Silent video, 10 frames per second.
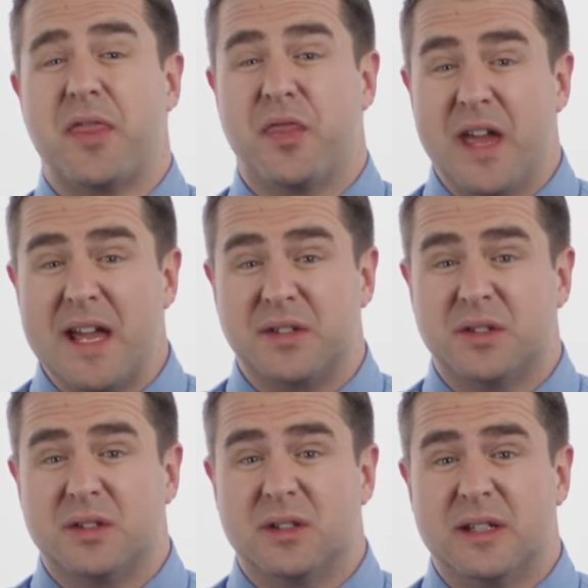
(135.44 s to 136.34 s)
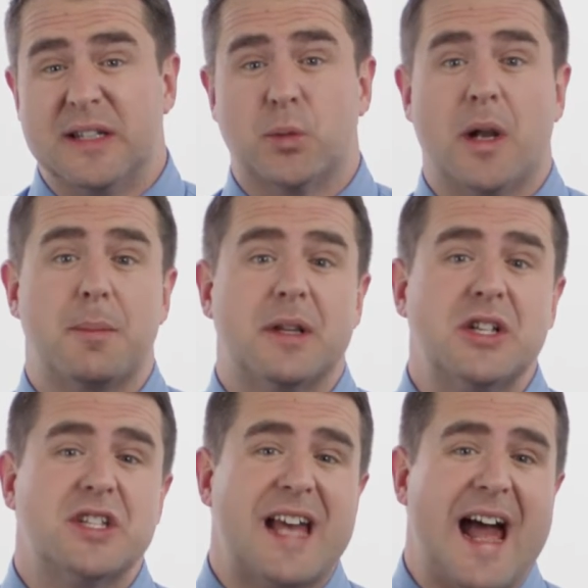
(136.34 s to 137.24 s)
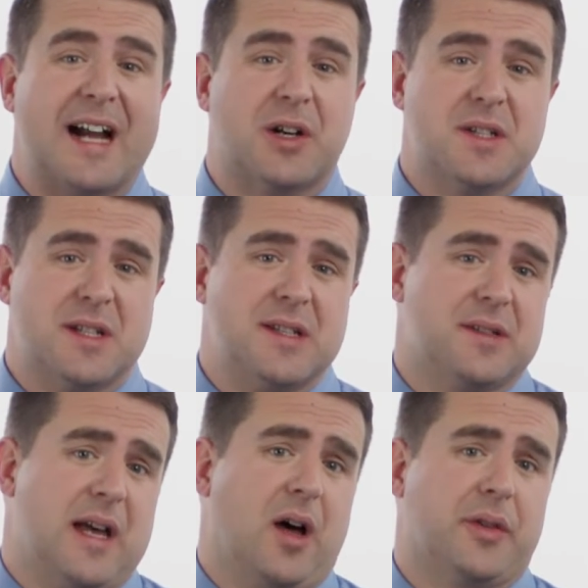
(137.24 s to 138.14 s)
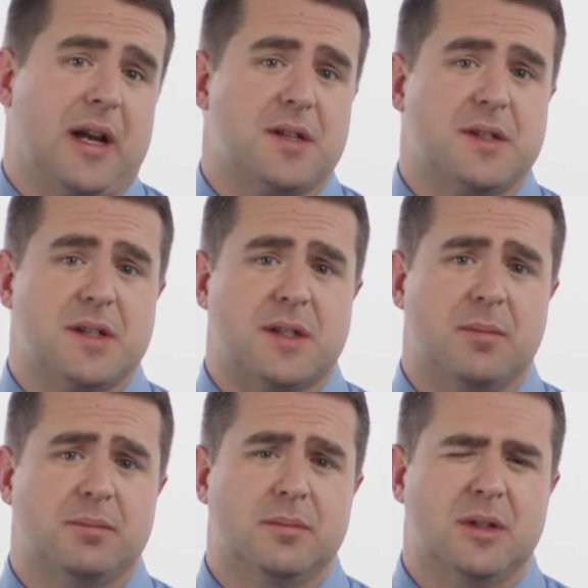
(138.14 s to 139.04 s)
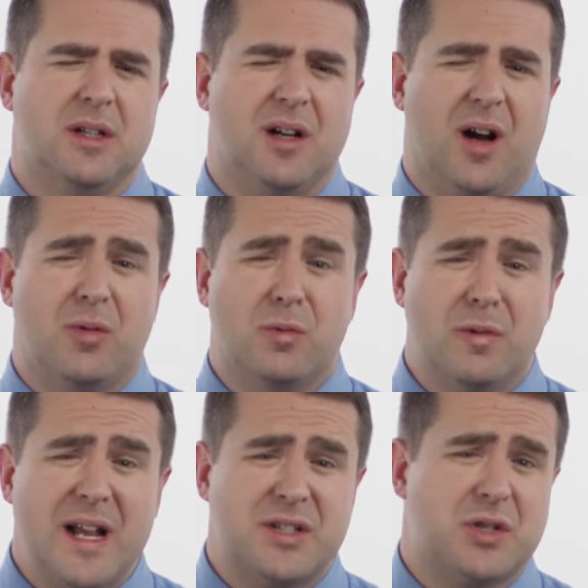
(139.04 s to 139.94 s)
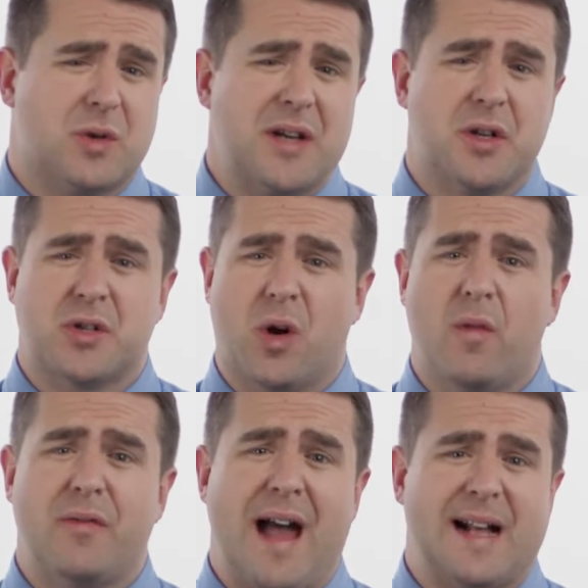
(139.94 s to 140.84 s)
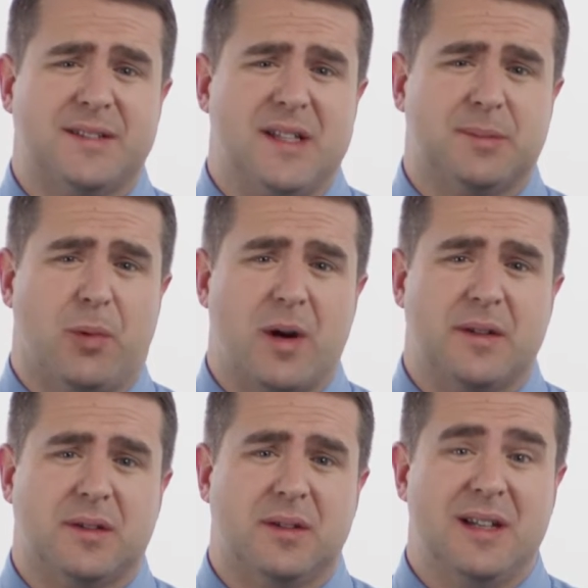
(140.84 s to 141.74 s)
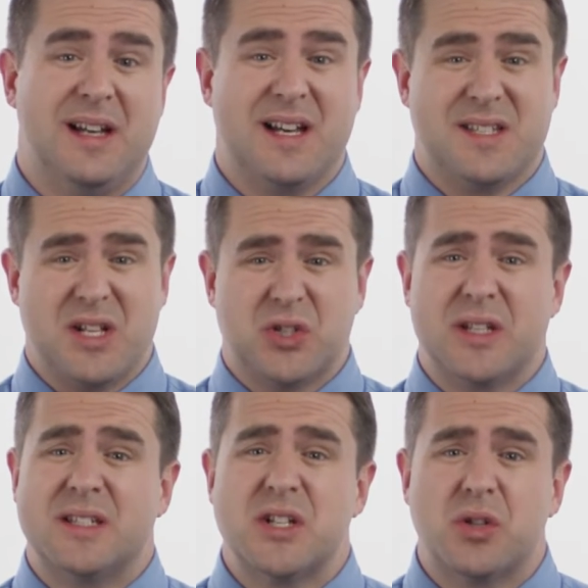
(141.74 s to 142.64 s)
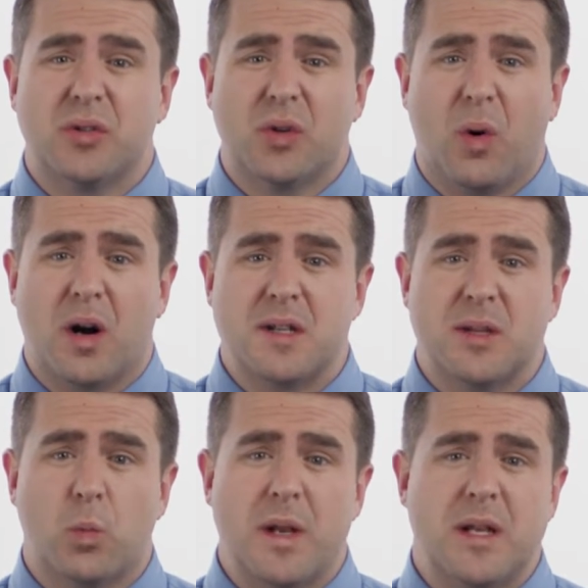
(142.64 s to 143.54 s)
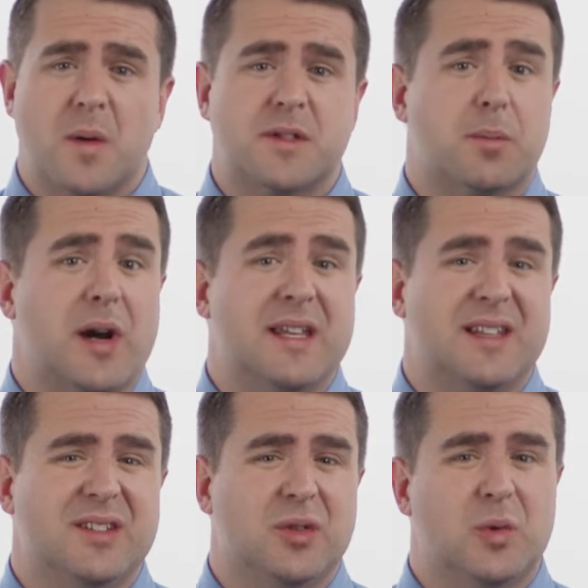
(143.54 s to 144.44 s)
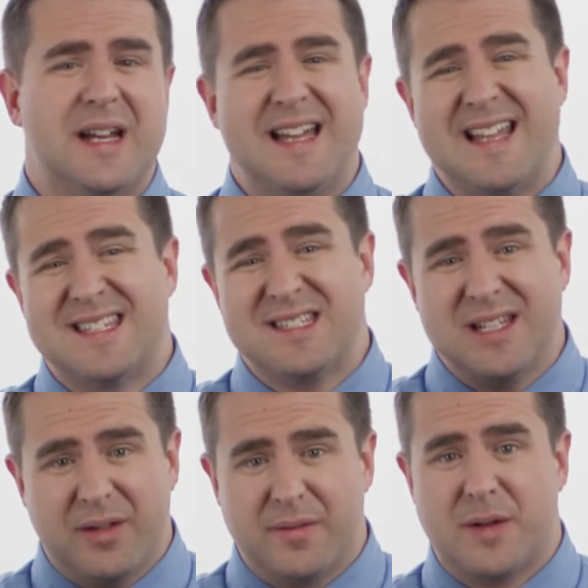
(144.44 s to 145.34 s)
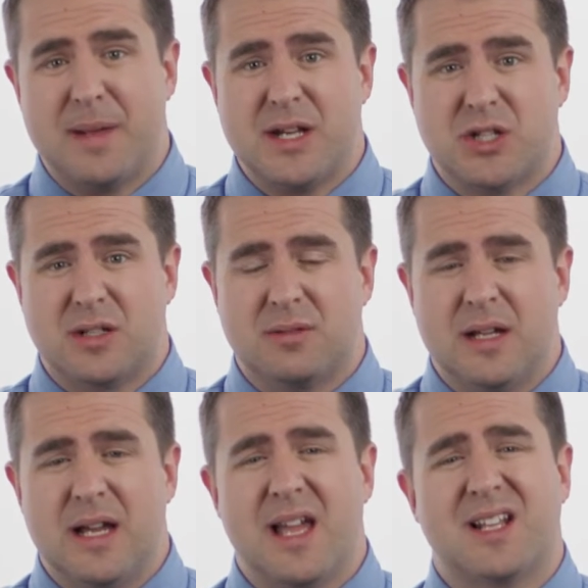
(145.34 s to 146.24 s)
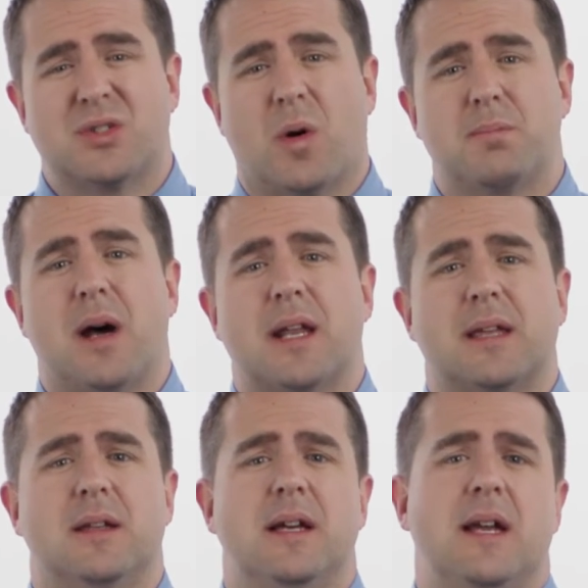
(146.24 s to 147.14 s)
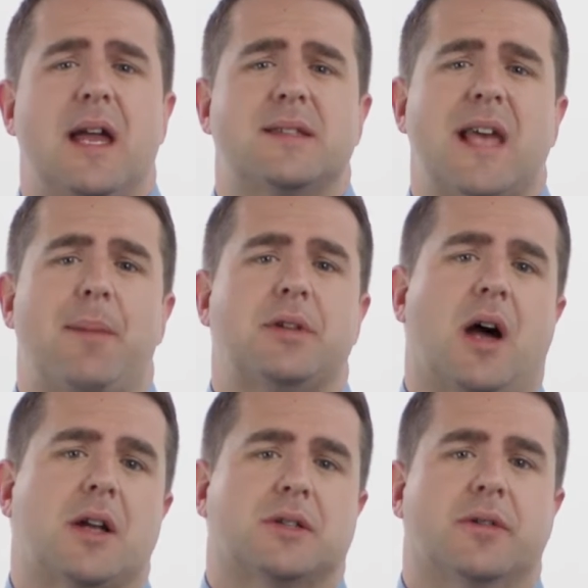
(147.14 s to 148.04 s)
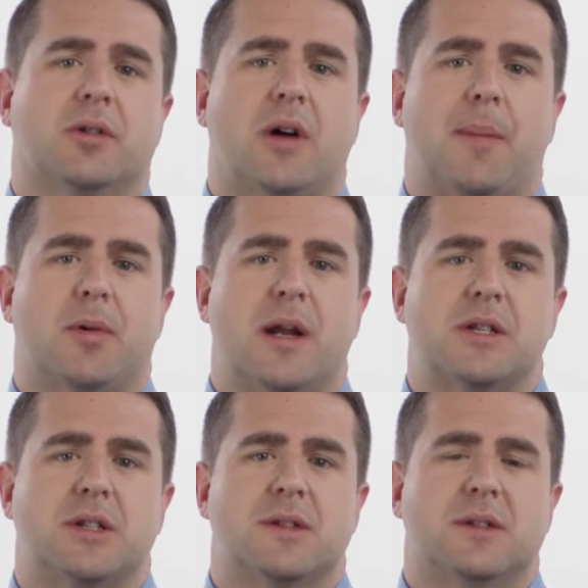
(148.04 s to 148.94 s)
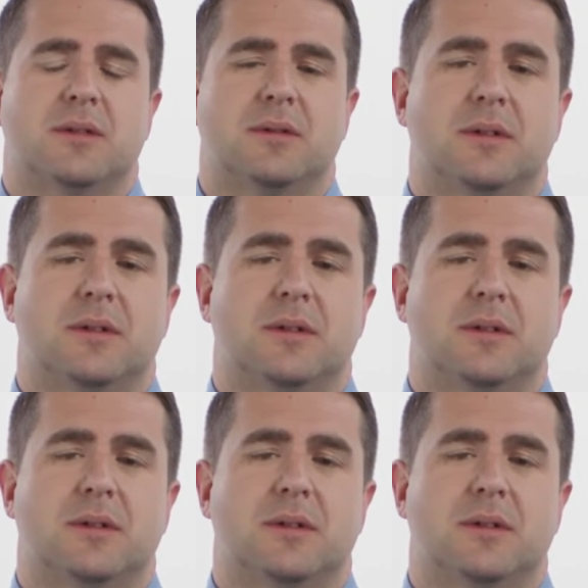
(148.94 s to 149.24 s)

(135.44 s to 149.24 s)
this is what a malicious hacker sees in the healthcare system: a rich treasure trove of access points, essentially digital doors and windows to break into and steal information, extort money, and sabotage clinical operations.